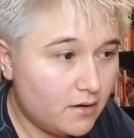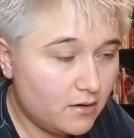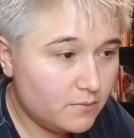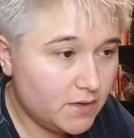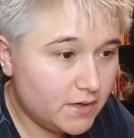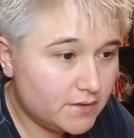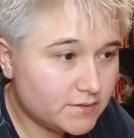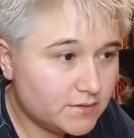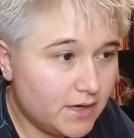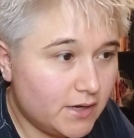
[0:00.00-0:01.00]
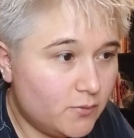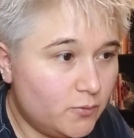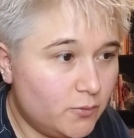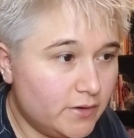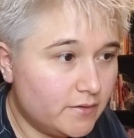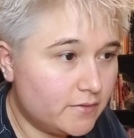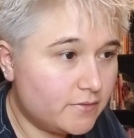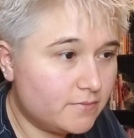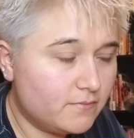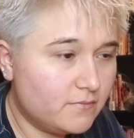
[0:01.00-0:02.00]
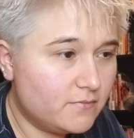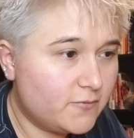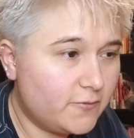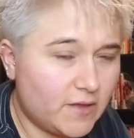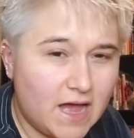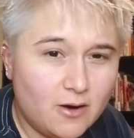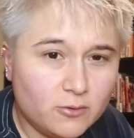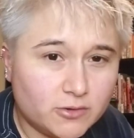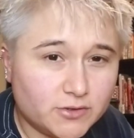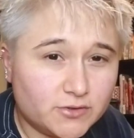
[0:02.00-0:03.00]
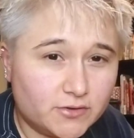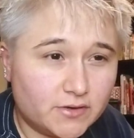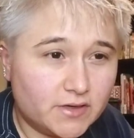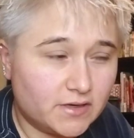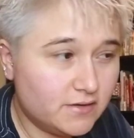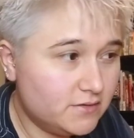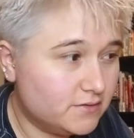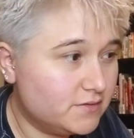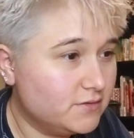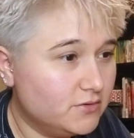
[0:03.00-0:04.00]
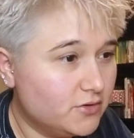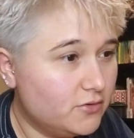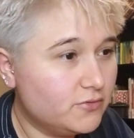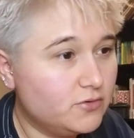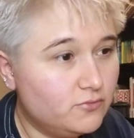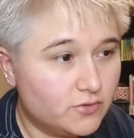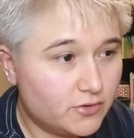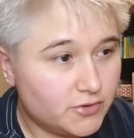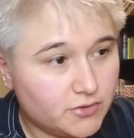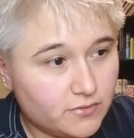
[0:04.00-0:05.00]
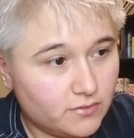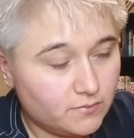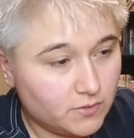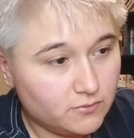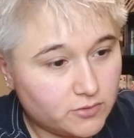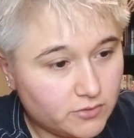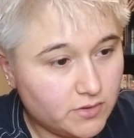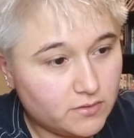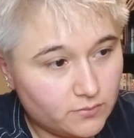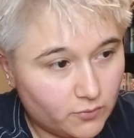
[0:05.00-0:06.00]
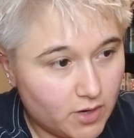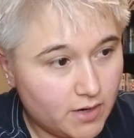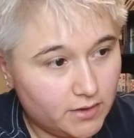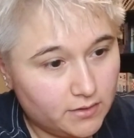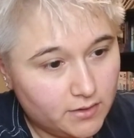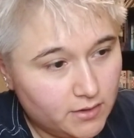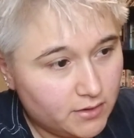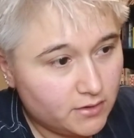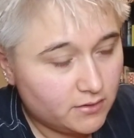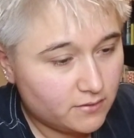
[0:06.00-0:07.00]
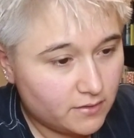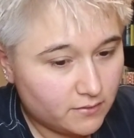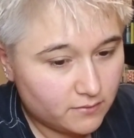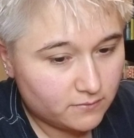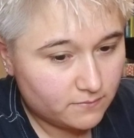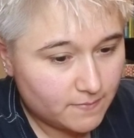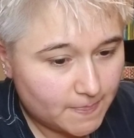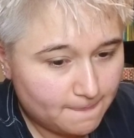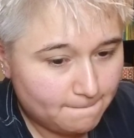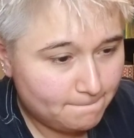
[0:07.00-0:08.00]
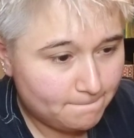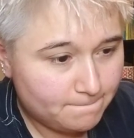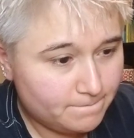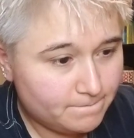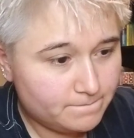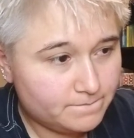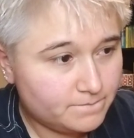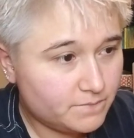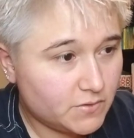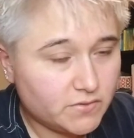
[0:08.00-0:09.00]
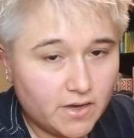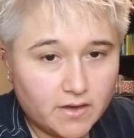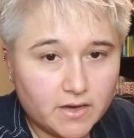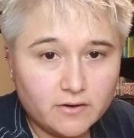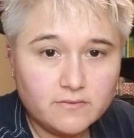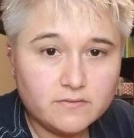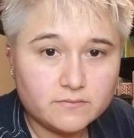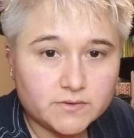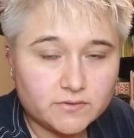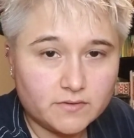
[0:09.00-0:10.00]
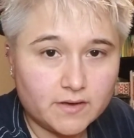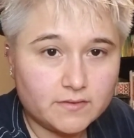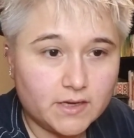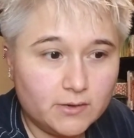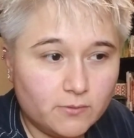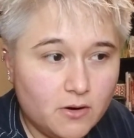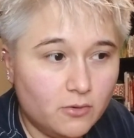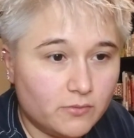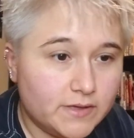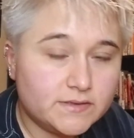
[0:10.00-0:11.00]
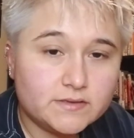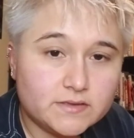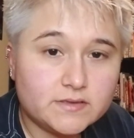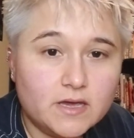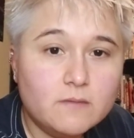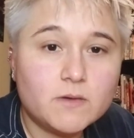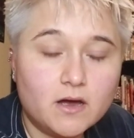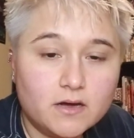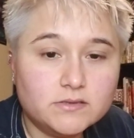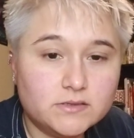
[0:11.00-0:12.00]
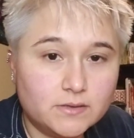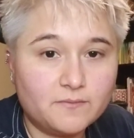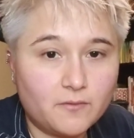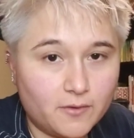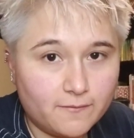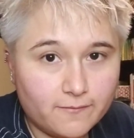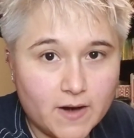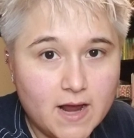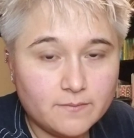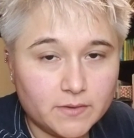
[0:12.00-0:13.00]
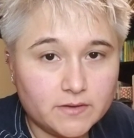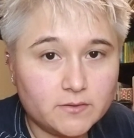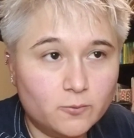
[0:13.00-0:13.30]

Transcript: I mean, it's like with flowers or kids, you know, you nurture them, you treat them right, you take care of them so that they grow. It's the same concept for a fragment.